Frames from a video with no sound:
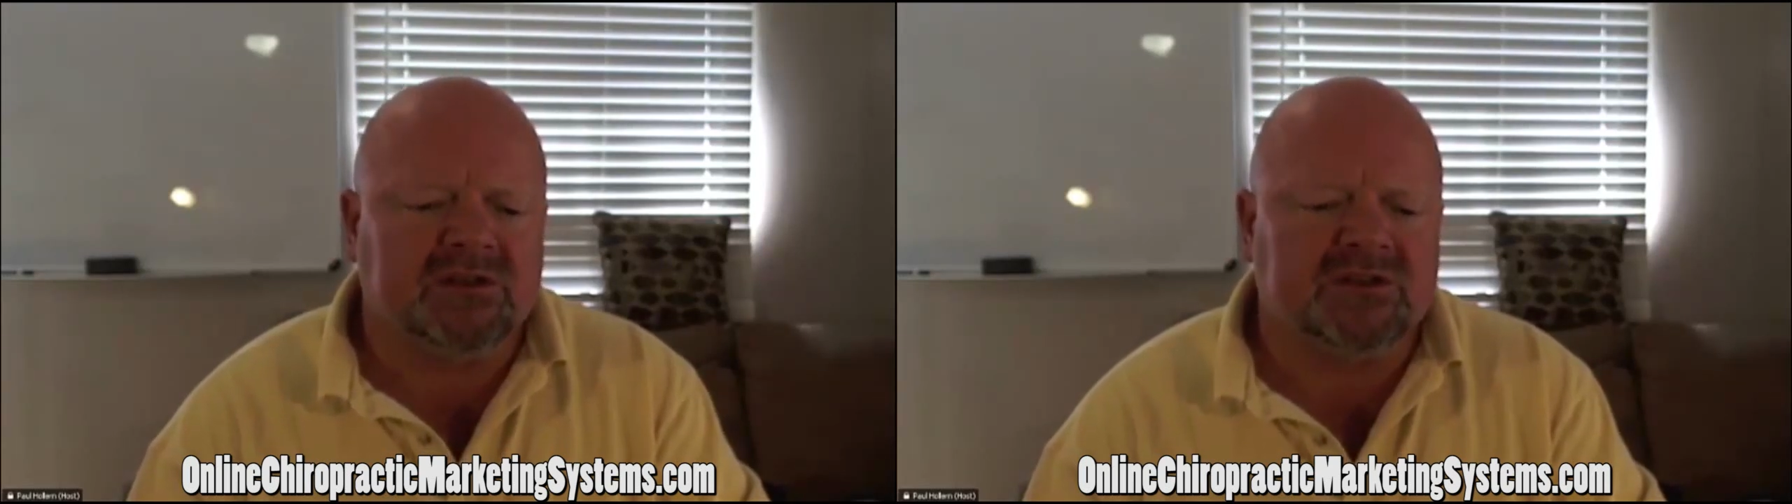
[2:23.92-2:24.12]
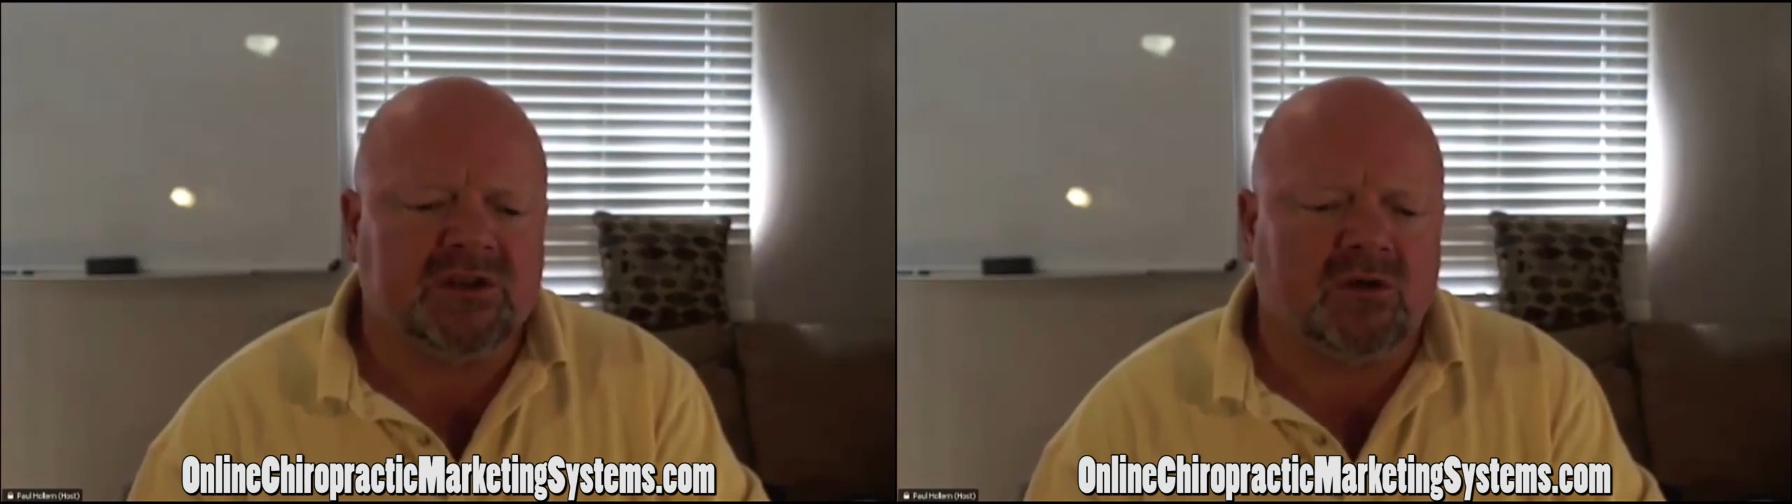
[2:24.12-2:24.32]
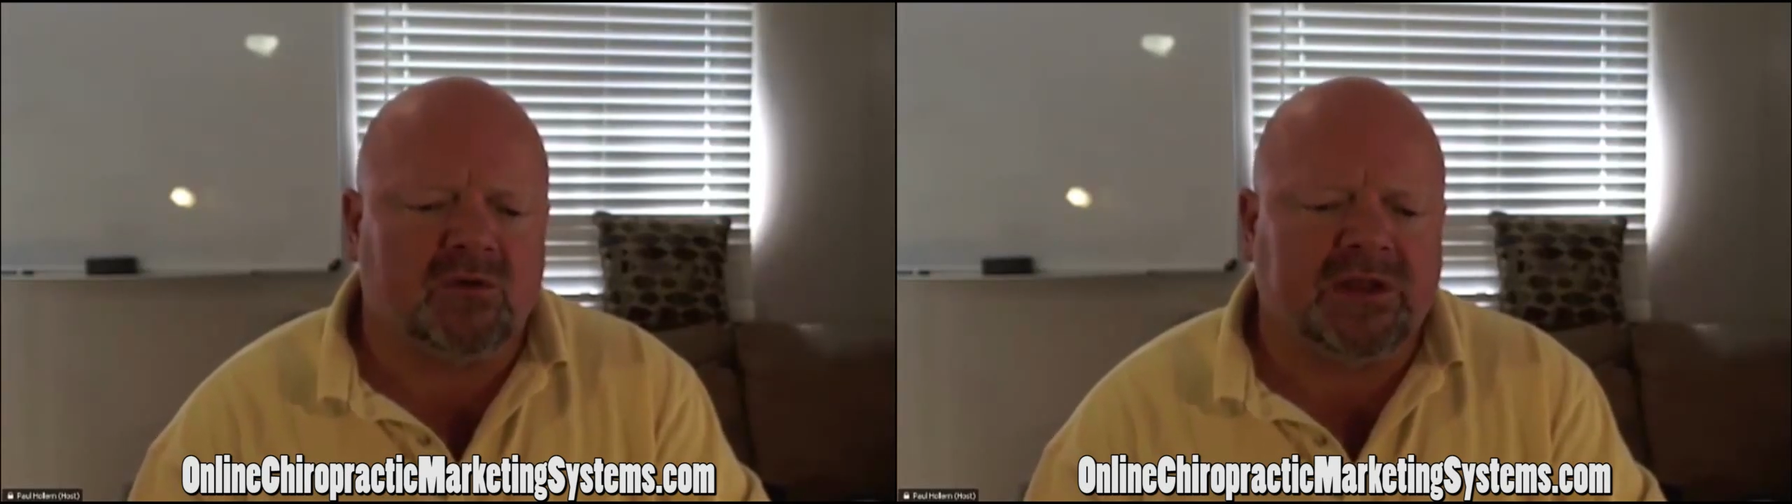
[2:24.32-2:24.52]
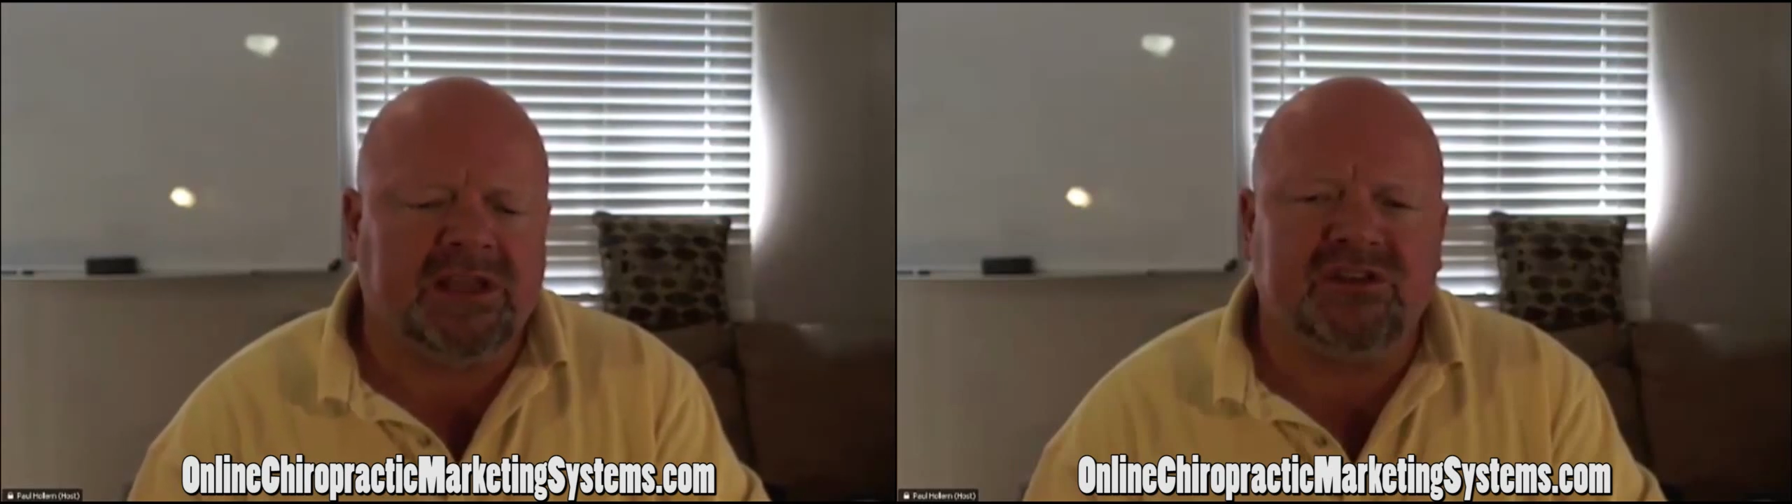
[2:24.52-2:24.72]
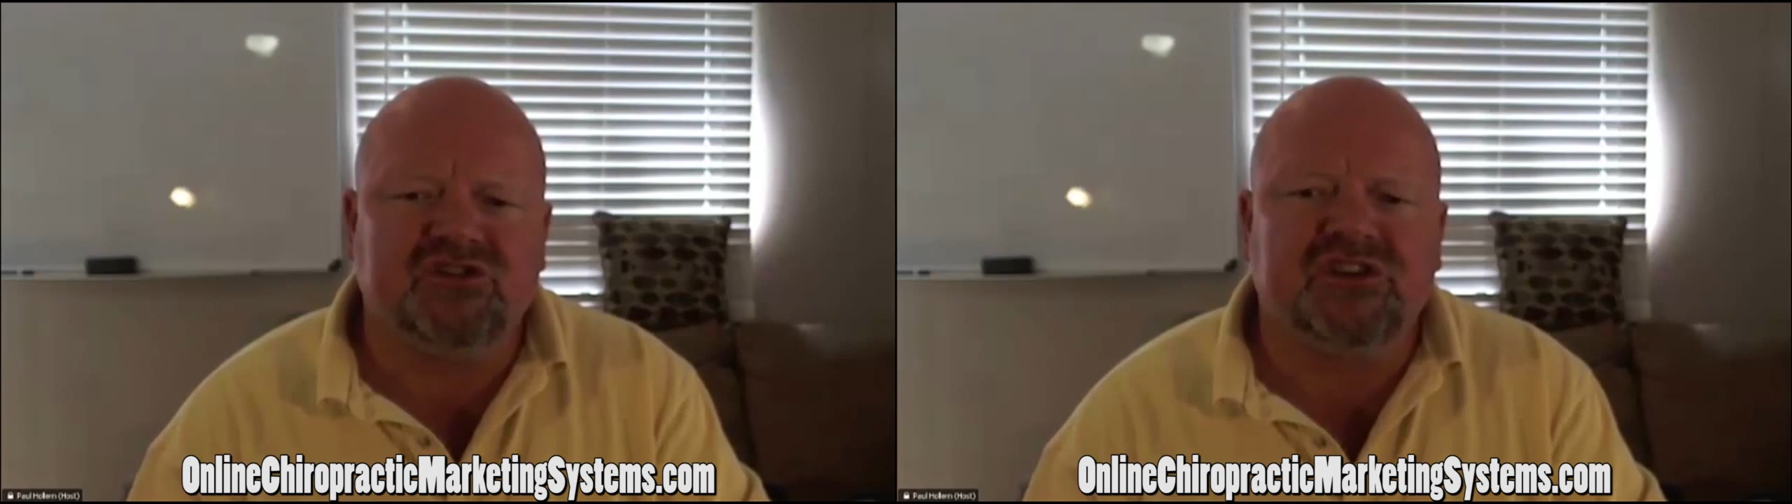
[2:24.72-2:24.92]
So
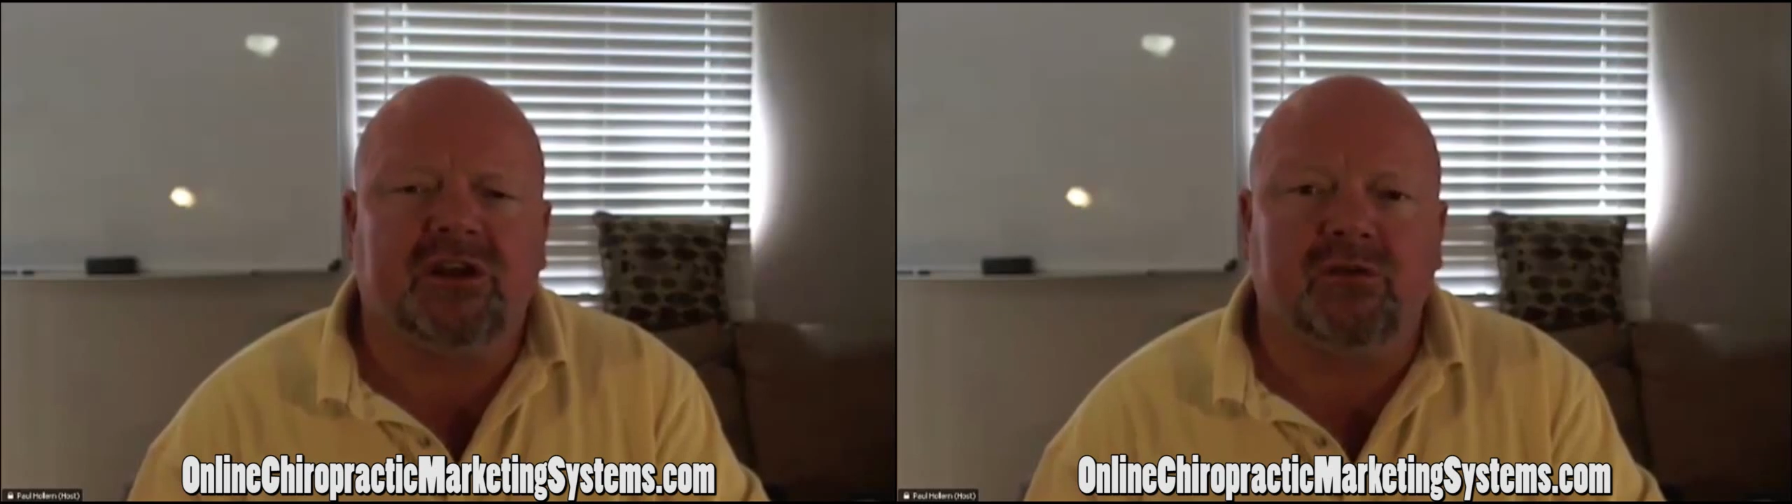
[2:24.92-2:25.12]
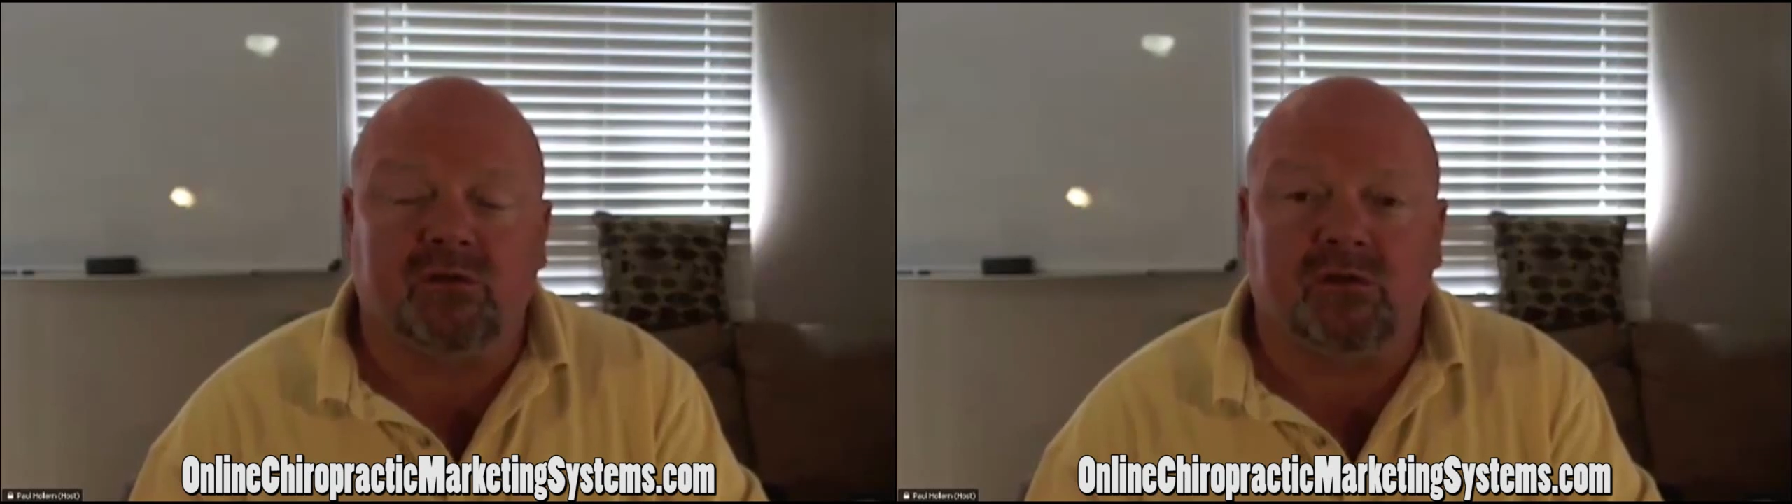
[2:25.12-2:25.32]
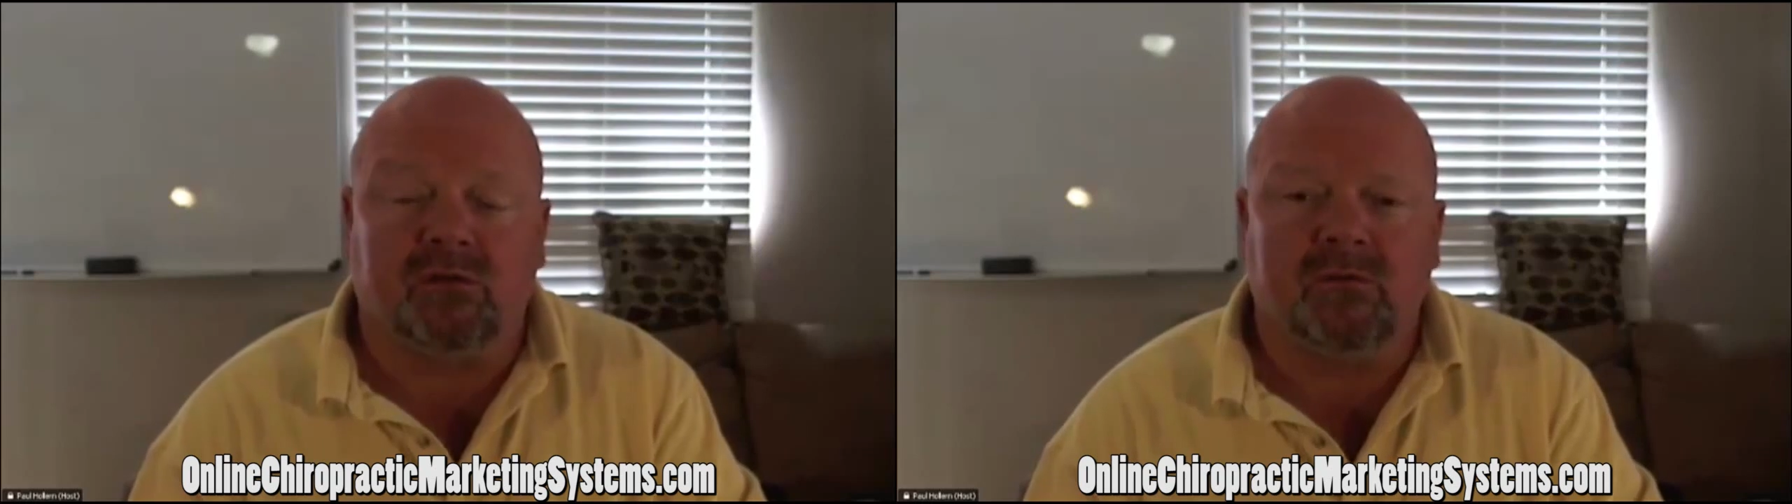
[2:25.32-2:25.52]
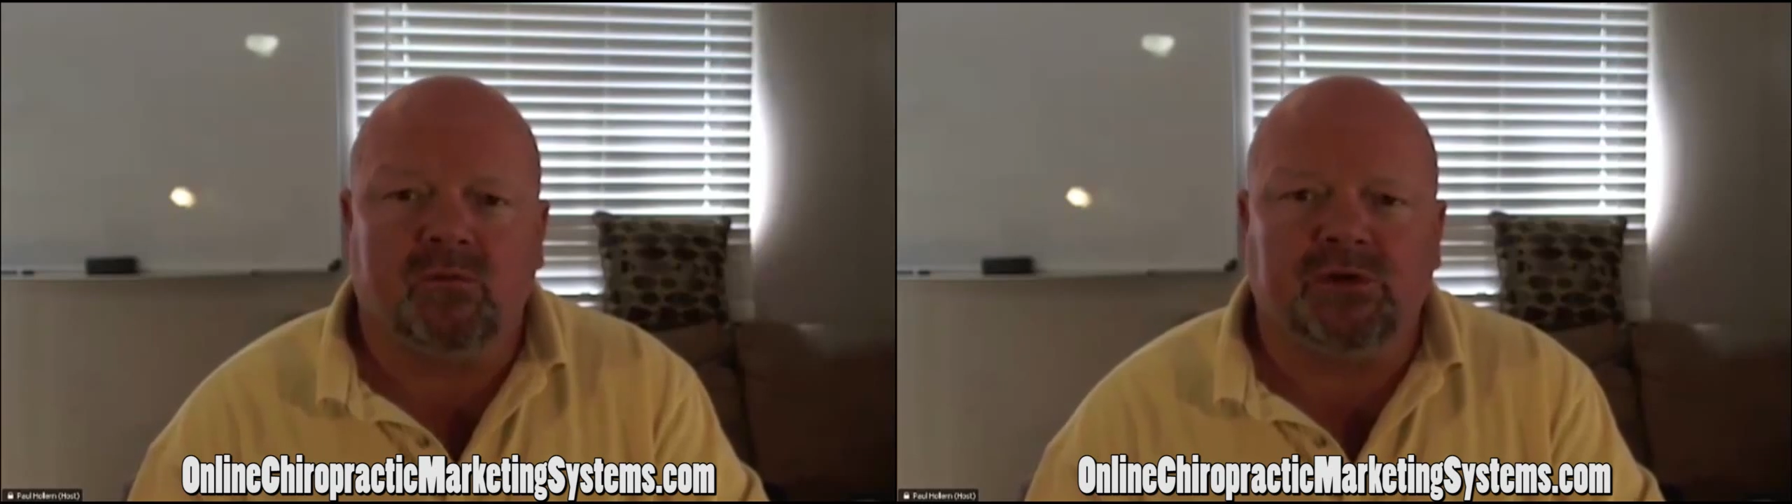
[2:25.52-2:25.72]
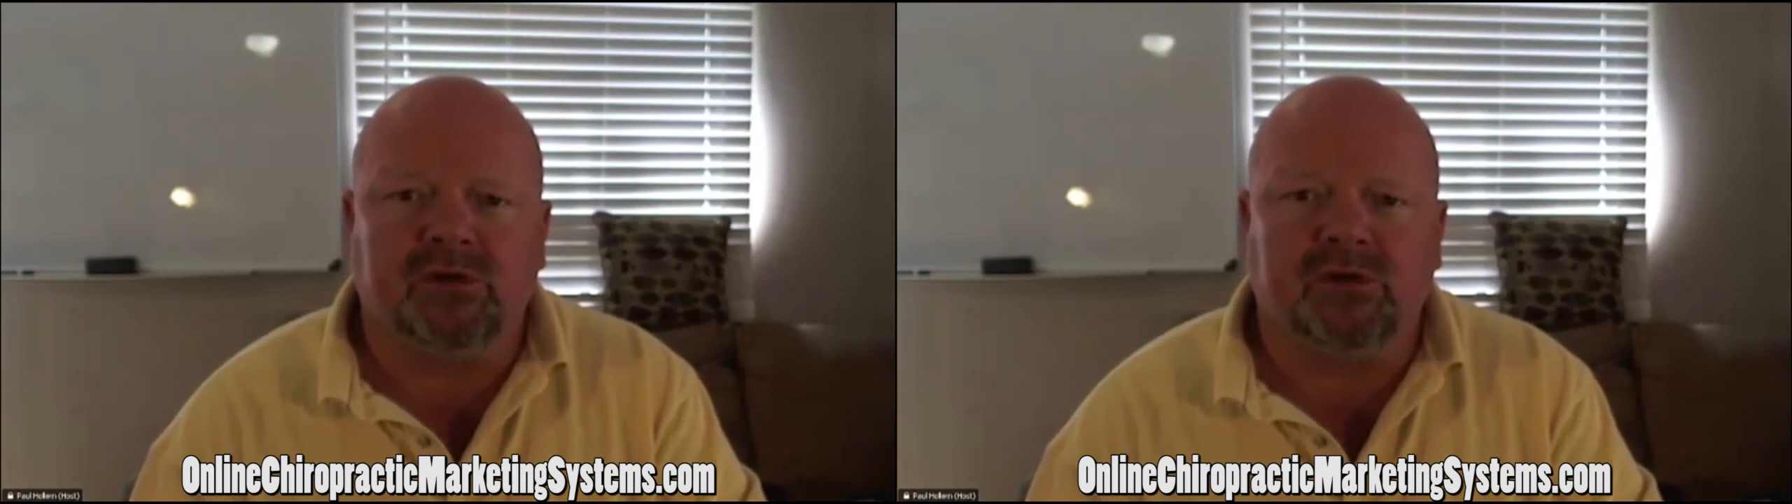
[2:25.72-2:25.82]
in general,